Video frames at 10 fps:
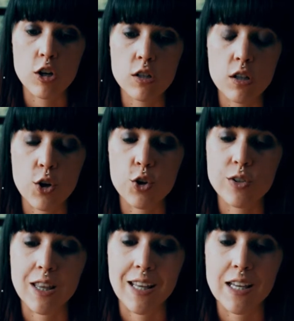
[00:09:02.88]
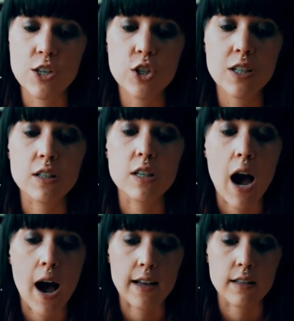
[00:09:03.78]
stutters and the engine
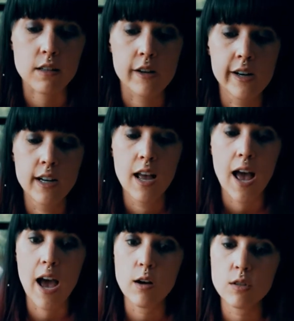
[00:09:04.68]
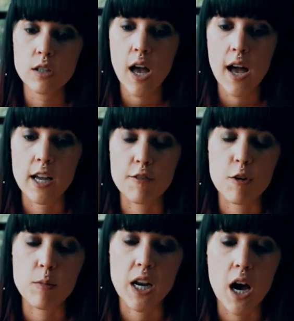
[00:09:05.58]
dies. Outside,
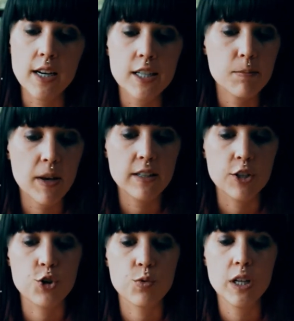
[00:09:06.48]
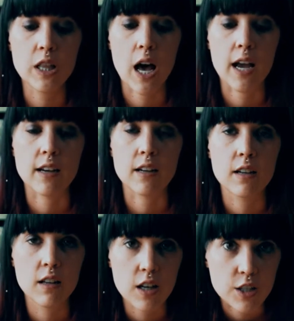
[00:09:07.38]
from an unexpected tree line,
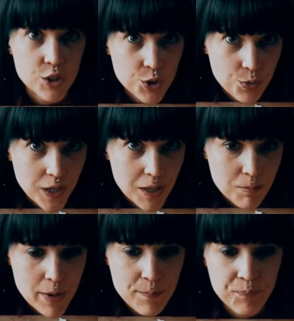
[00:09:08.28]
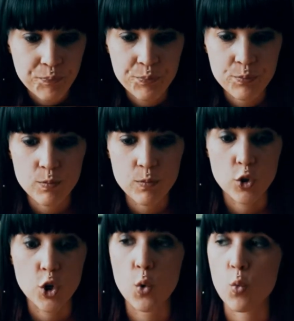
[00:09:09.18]
a scream.
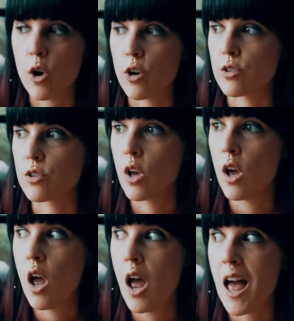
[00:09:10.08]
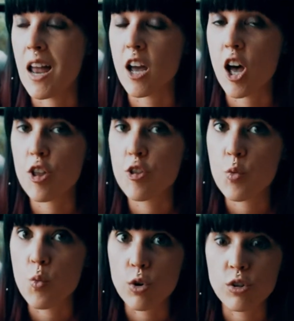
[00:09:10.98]
No worse, an
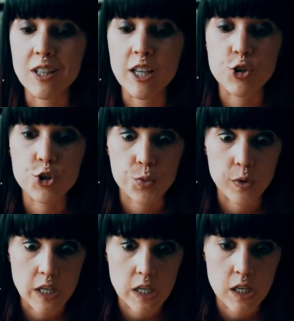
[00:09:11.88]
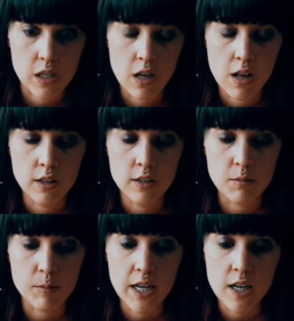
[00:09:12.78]
otherworldly shriek.
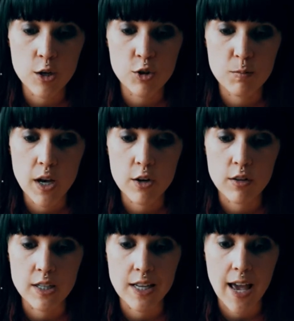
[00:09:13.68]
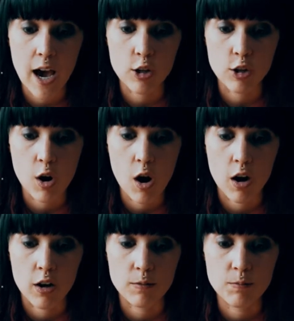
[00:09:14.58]
Mina knows better than to get out of the
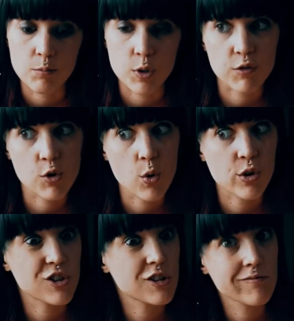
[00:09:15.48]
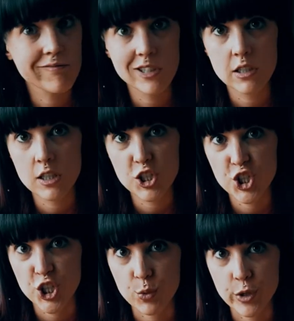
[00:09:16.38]
car, but of course,
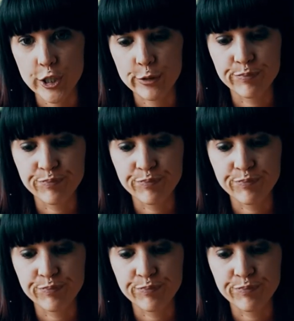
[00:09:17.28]
she will.